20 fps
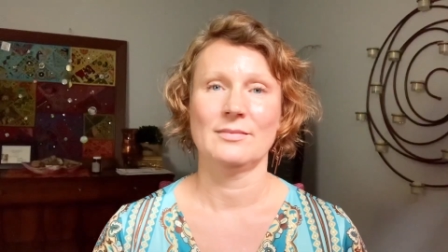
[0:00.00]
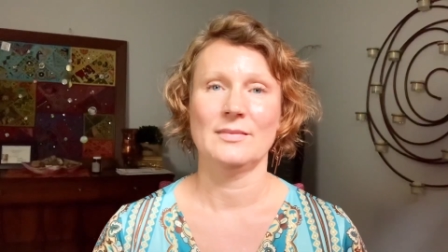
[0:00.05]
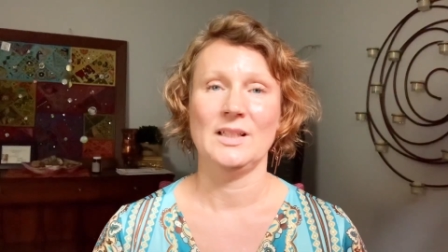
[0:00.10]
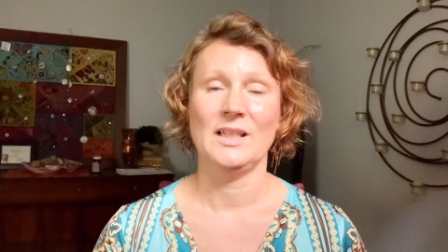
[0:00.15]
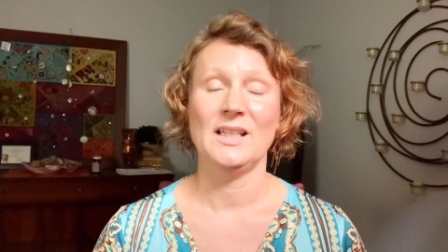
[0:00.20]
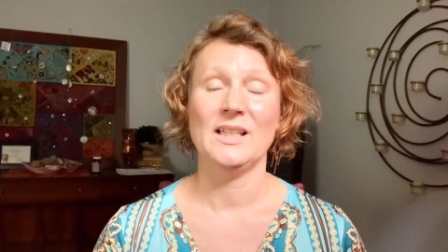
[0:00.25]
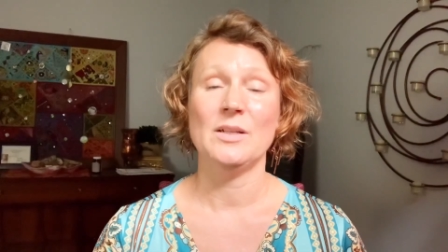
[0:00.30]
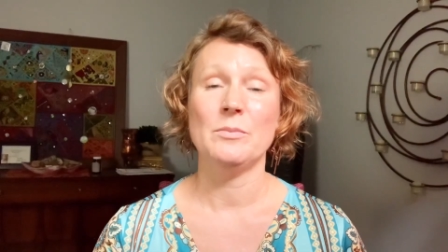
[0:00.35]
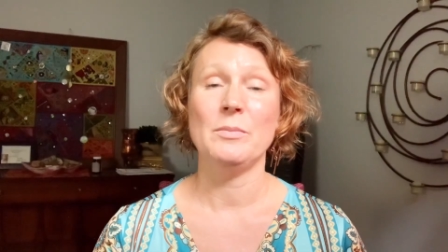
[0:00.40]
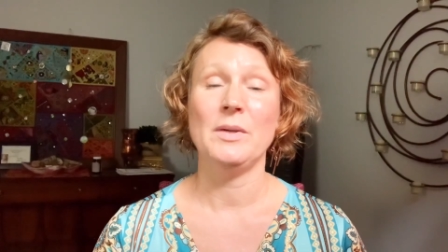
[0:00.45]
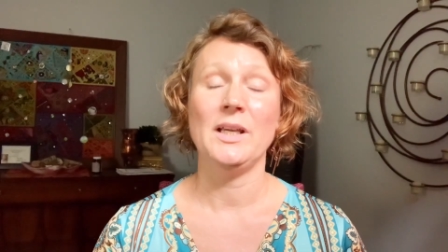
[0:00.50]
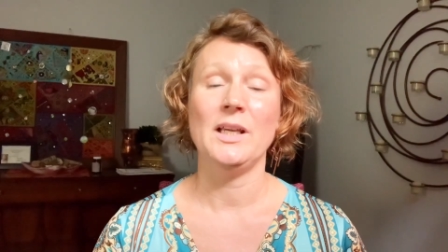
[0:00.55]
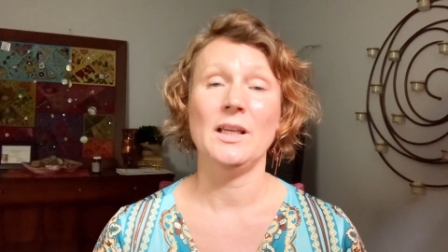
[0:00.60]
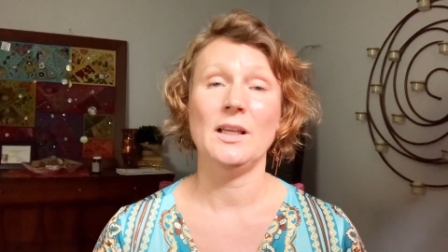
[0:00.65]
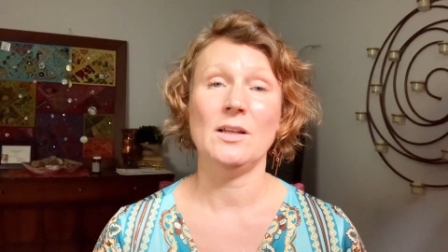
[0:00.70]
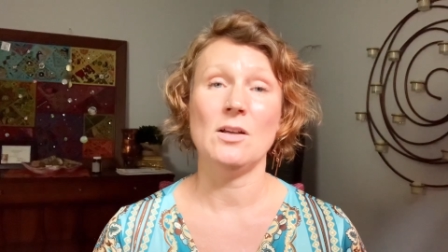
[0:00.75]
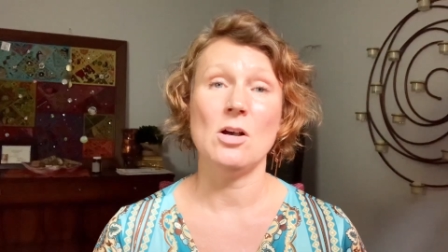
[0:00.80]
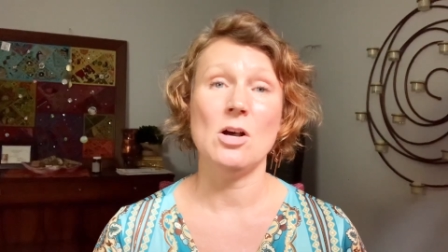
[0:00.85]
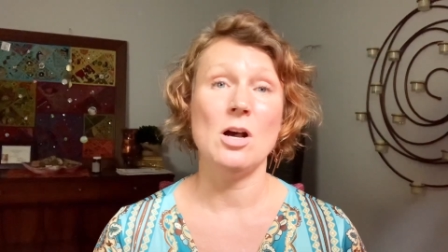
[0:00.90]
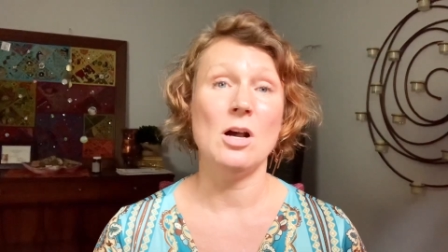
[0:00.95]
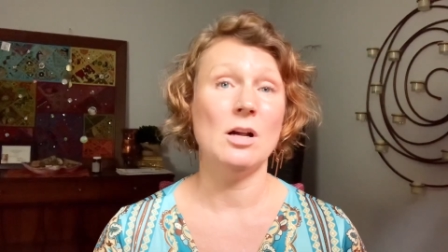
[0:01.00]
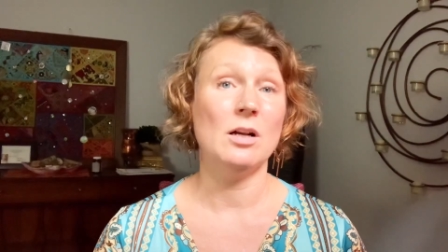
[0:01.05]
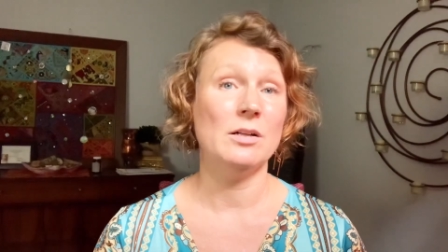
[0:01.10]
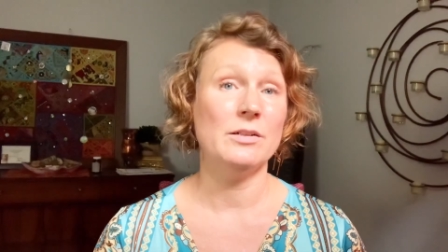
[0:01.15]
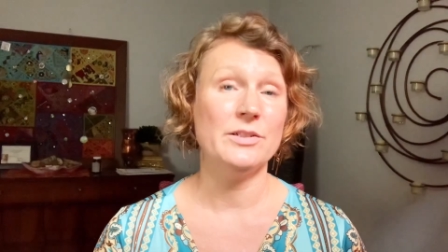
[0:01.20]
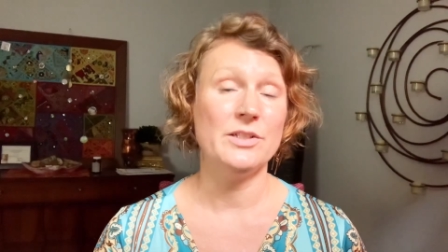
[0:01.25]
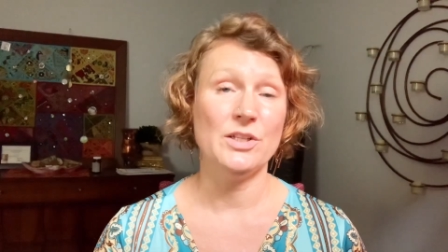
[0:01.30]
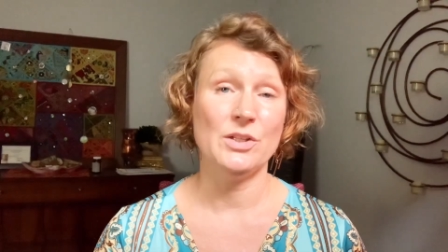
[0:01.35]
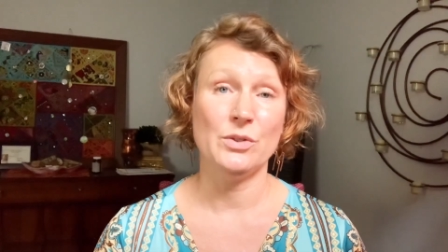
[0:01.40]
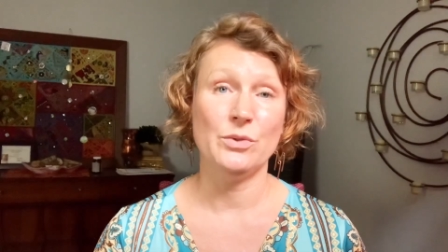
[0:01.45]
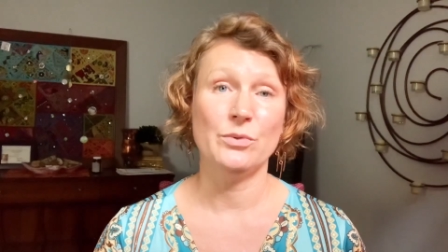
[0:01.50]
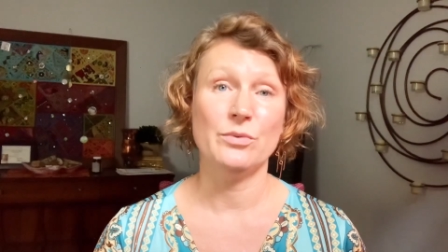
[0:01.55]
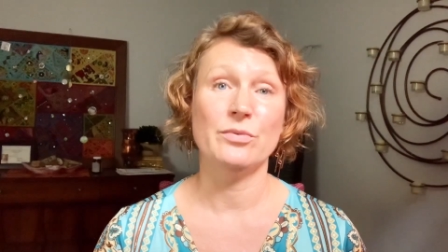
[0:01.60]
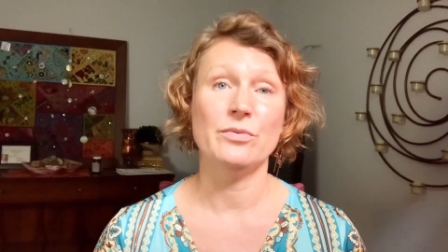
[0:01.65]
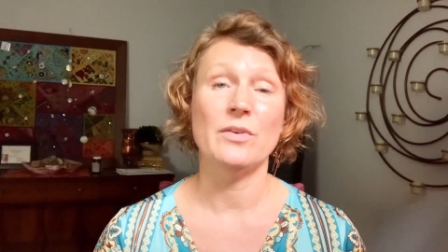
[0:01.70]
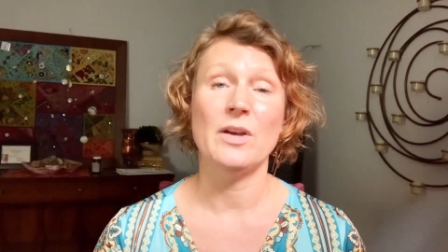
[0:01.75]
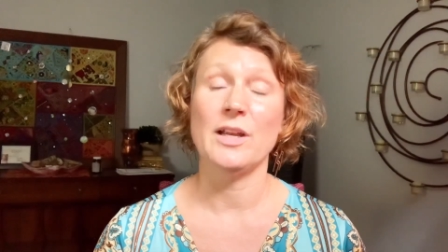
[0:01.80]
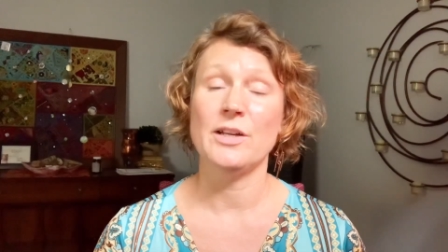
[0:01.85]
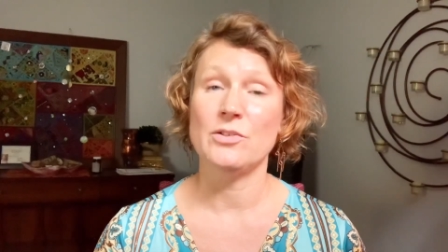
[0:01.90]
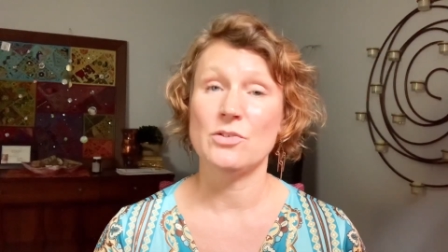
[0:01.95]
It can be hard to
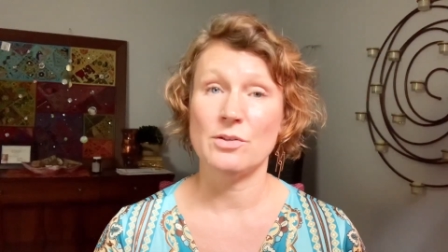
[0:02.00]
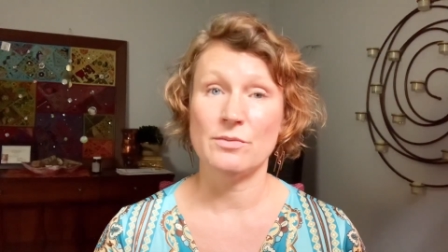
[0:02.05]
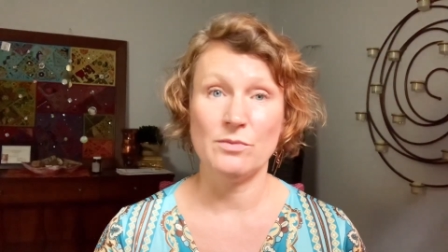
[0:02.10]
find your